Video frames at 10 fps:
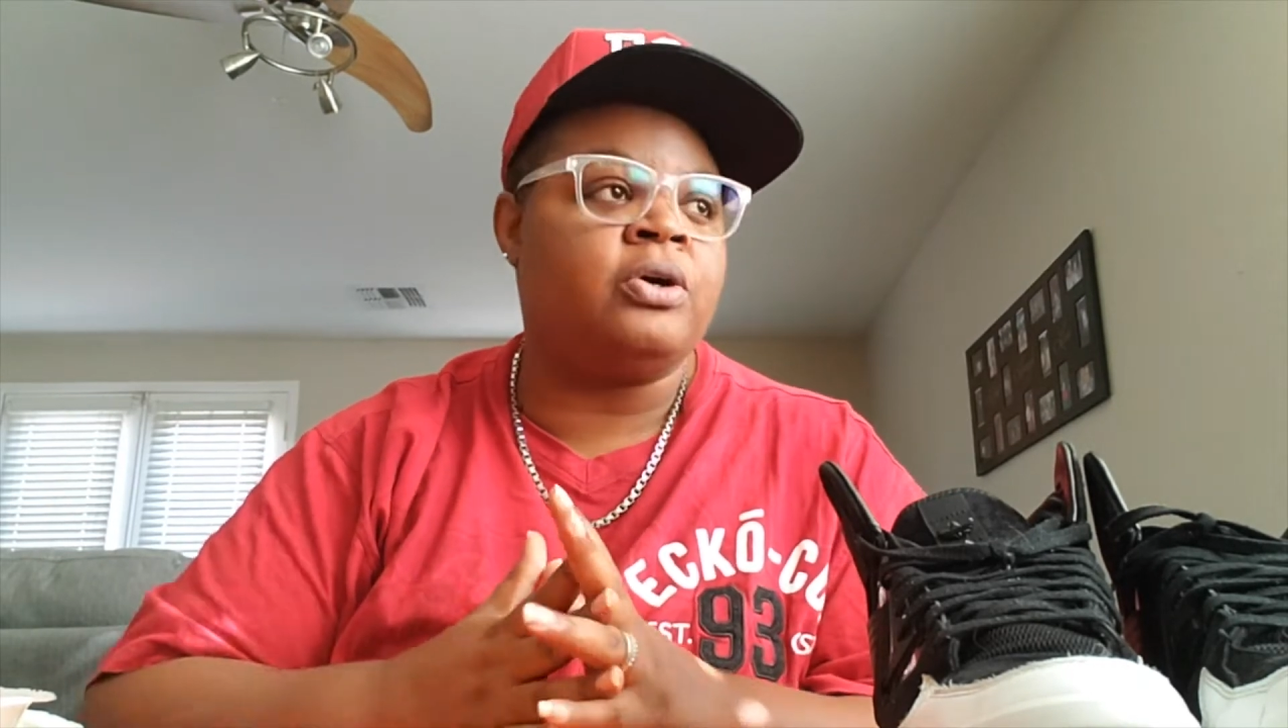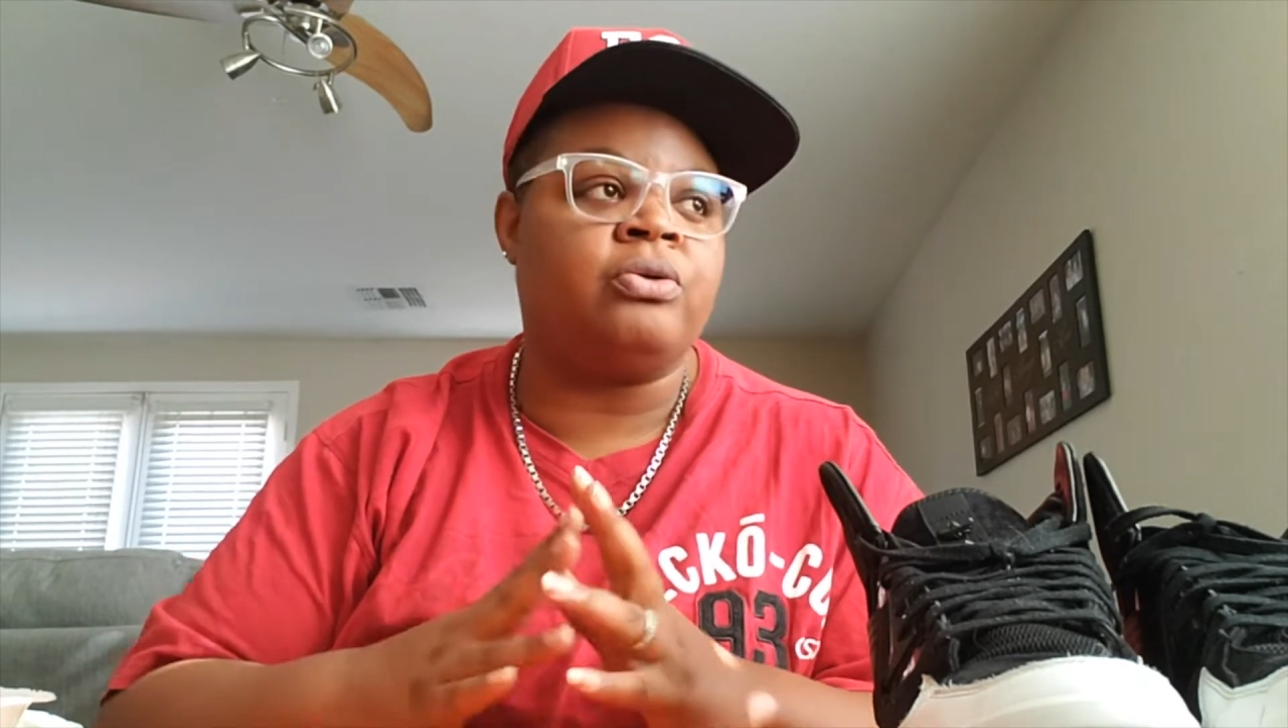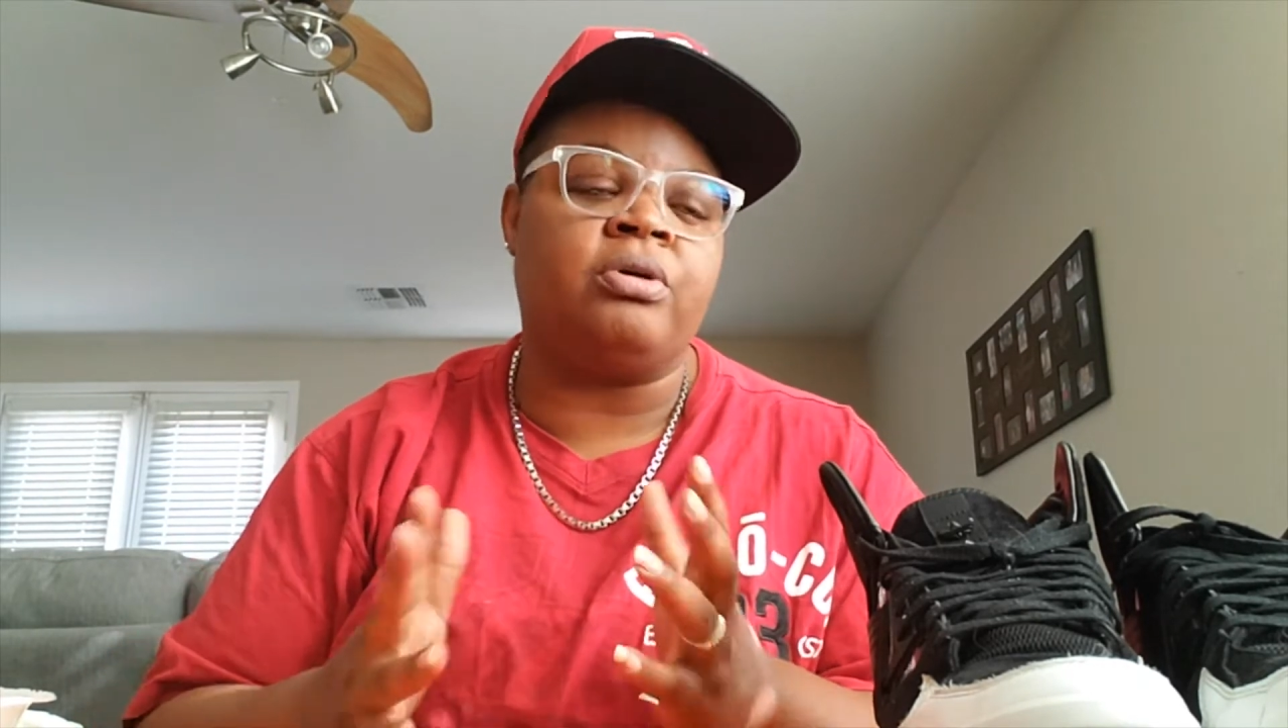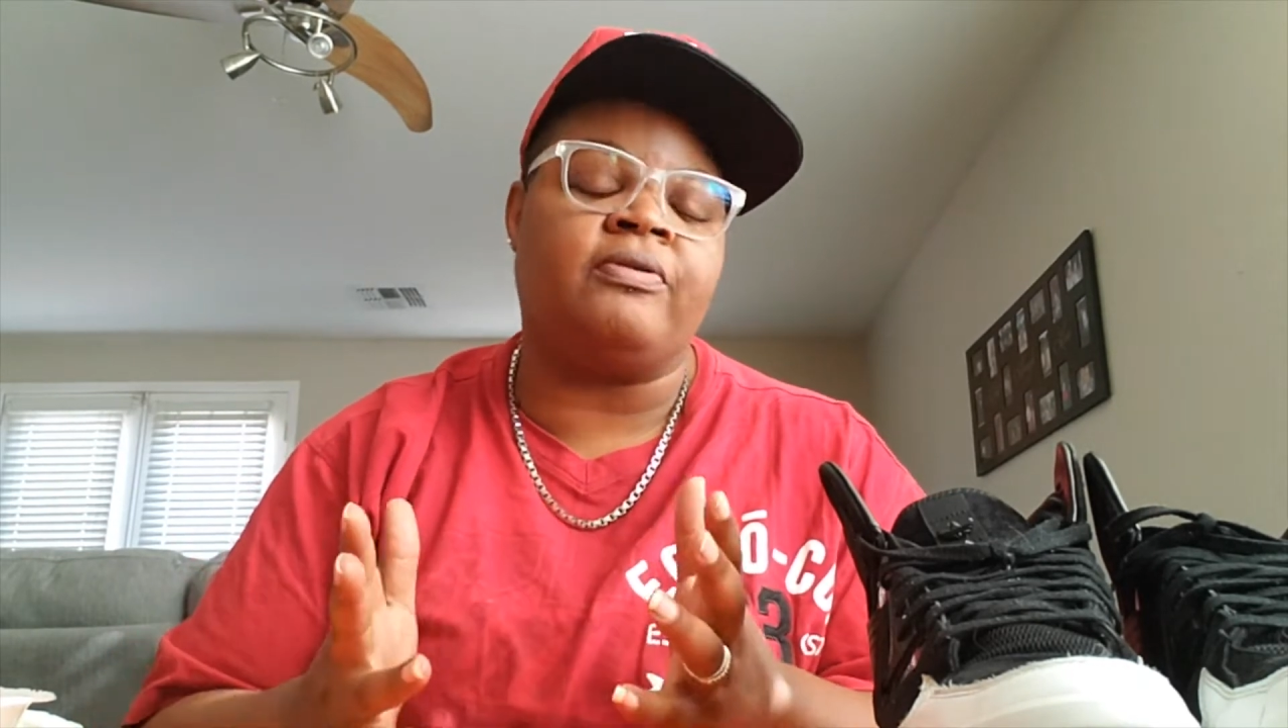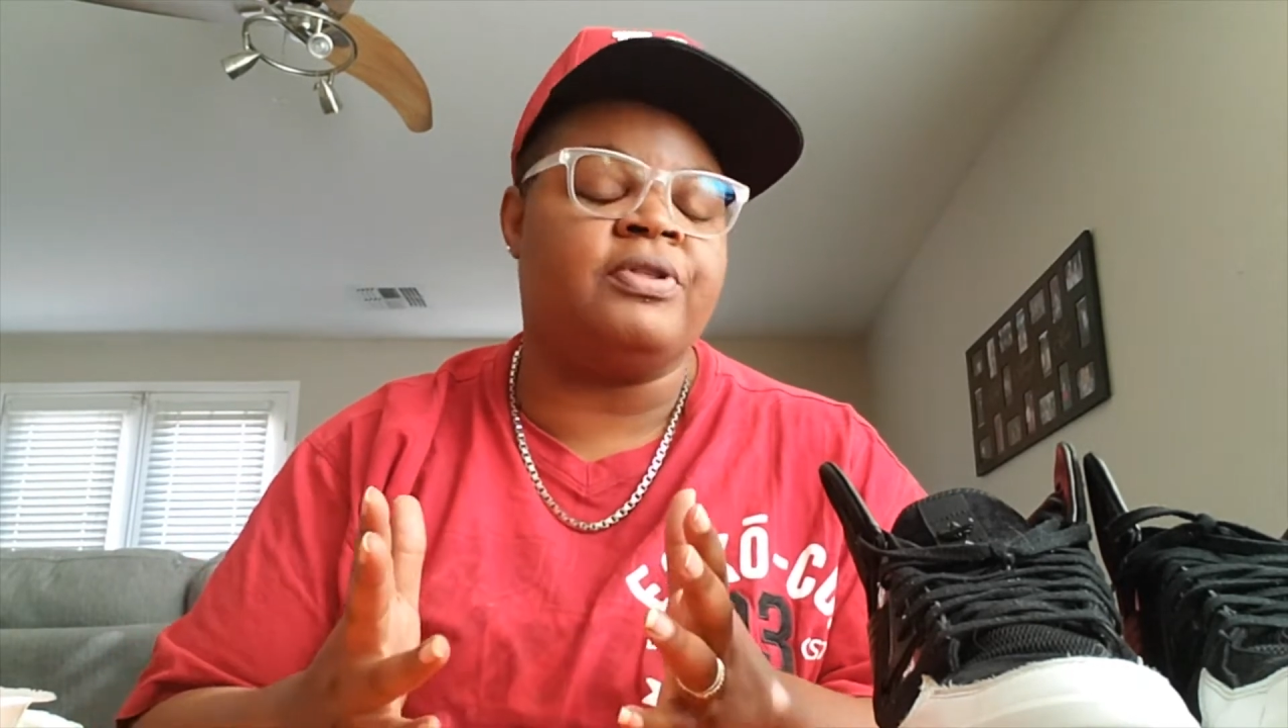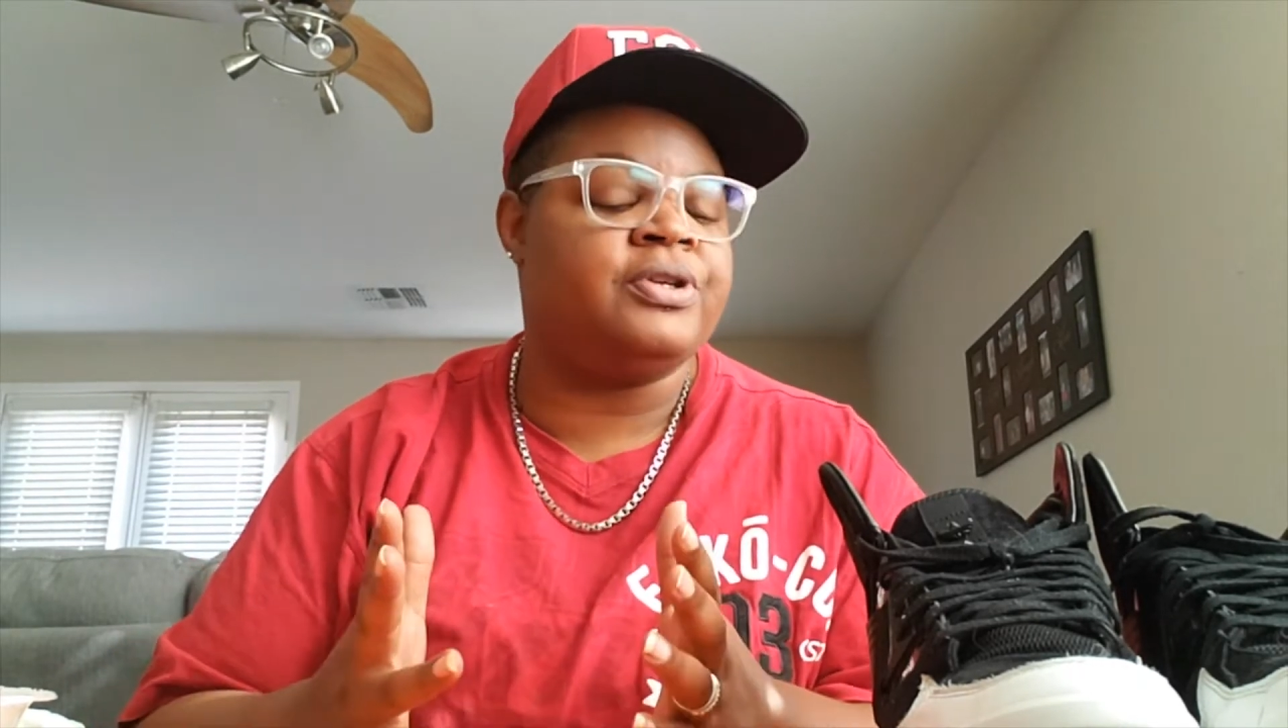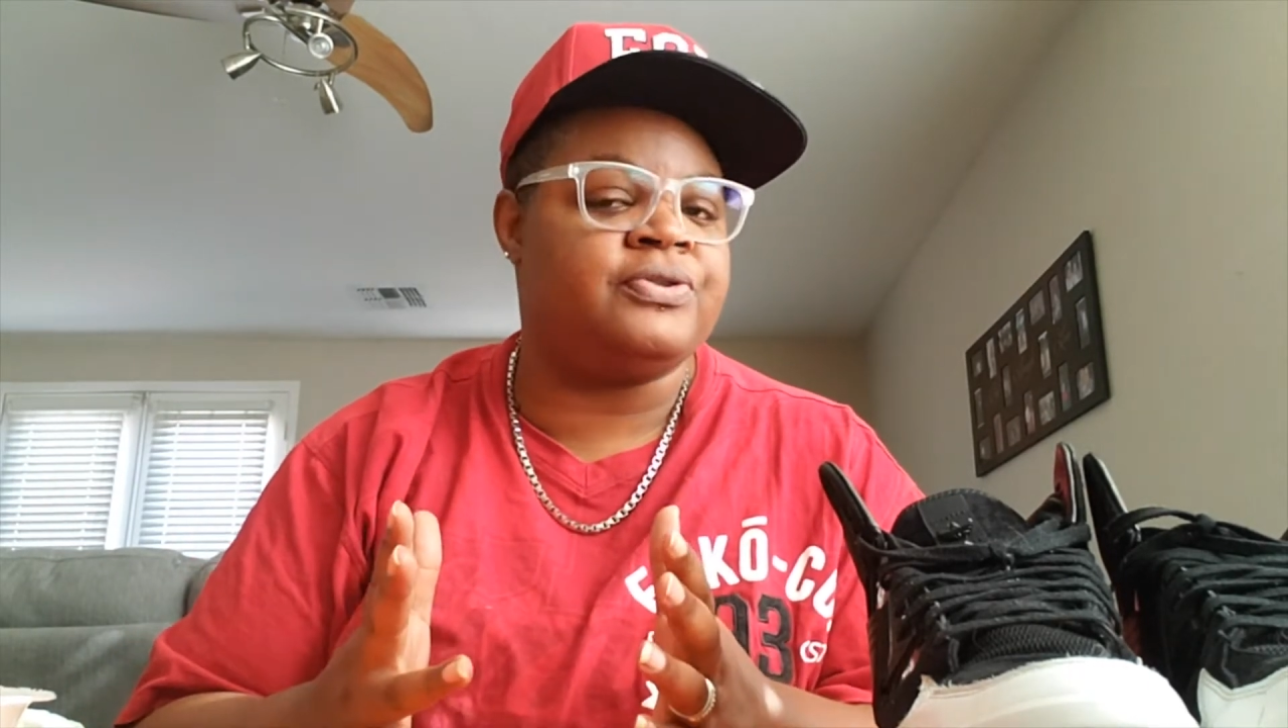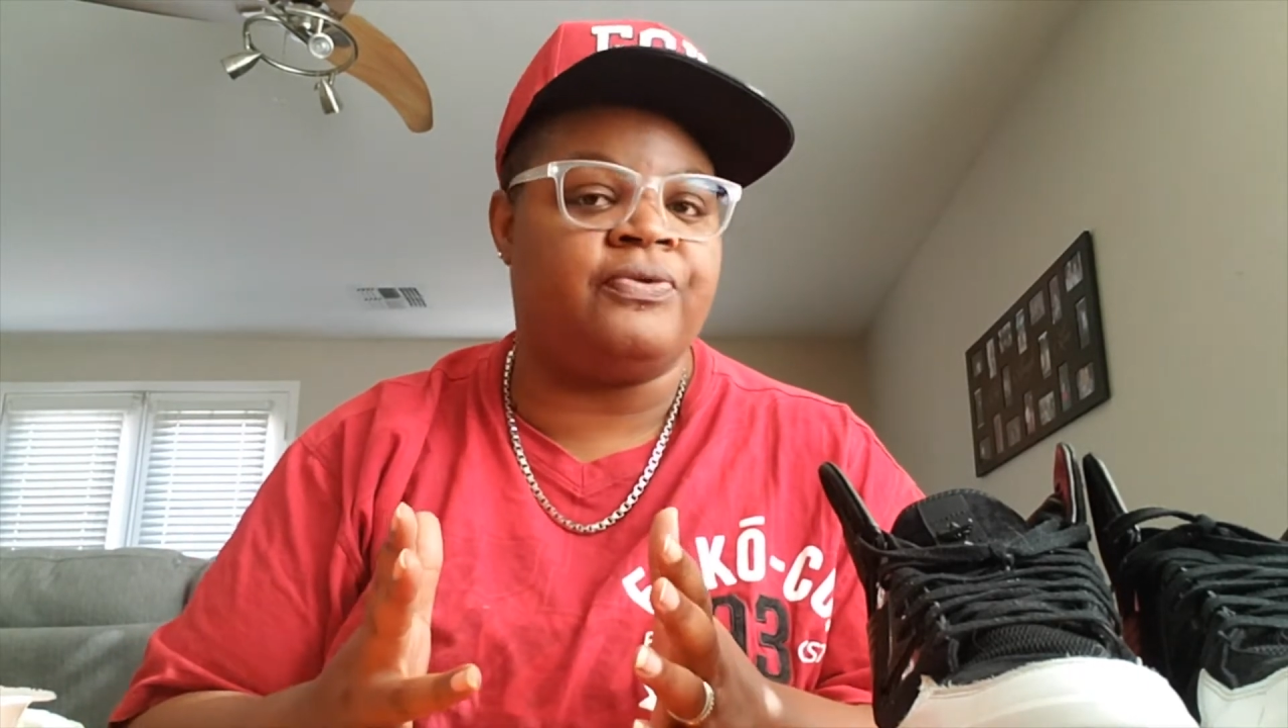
whoever this